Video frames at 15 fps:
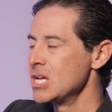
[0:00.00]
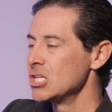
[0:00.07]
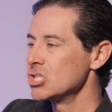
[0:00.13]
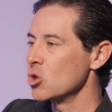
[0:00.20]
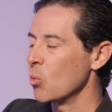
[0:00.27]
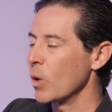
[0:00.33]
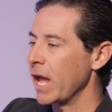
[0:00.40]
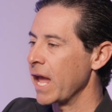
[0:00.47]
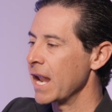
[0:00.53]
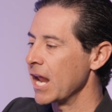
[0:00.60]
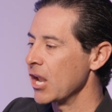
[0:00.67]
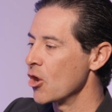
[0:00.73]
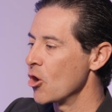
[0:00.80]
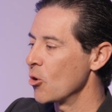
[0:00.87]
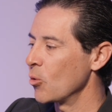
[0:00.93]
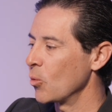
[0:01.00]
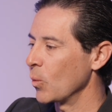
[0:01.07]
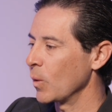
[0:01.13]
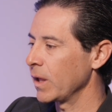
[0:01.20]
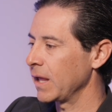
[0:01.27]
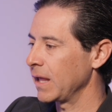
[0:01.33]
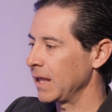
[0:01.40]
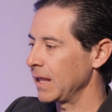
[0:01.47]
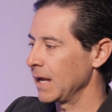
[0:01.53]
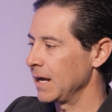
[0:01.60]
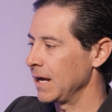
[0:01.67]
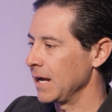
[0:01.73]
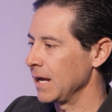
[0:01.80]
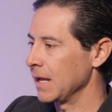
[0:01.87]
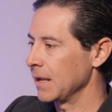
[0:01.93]
So wait, and I know,
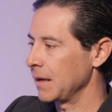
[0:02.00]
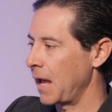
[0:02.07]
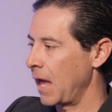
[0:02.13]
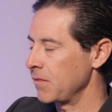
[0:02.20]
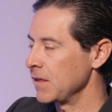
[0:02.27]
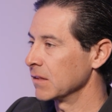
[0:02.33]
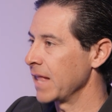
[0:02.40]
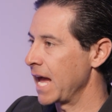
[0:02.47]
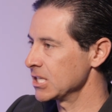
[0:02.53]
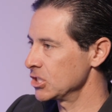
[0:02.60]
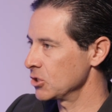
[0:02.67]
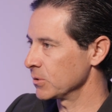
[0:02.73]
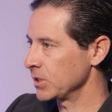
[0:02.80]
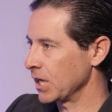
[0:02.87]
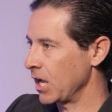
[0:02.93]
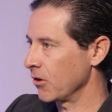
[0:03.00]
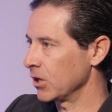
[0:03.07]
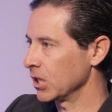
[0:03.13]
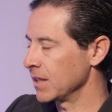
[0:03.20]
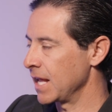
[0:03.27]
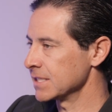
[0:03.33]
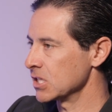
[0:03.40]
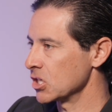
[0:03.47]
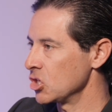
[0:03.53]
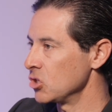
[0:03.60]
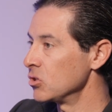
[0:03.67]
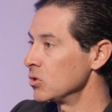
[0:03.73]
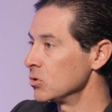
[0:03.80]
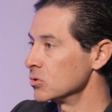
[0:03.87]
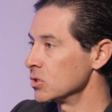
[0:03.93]
I think last year with the Coyote Classic,
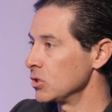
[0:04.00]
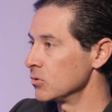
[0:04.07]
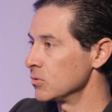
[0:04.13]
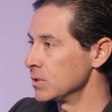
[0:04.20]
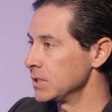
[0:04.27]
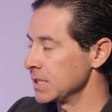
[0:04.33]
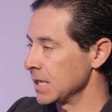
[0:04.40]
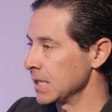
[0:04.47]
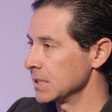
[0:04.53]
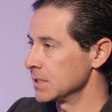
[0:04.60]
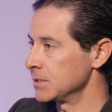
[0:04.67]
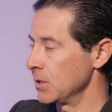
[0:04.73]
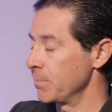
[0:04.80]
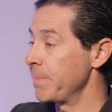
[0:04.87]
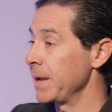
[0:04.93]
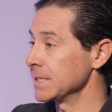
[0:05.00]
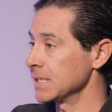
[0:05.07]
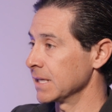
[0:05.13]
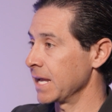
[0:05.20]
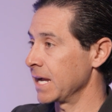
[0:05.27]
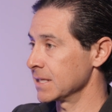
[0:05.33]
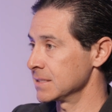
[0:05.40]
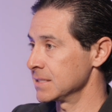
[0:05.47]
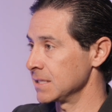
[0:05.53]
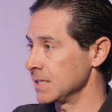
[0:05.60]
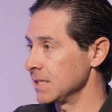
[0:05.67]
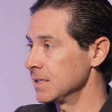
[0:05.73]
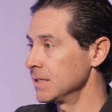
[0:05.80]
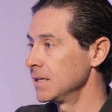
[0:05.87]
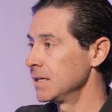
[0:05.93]
you did the basic
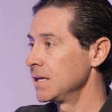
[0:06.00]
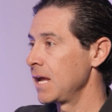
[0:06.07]
XC,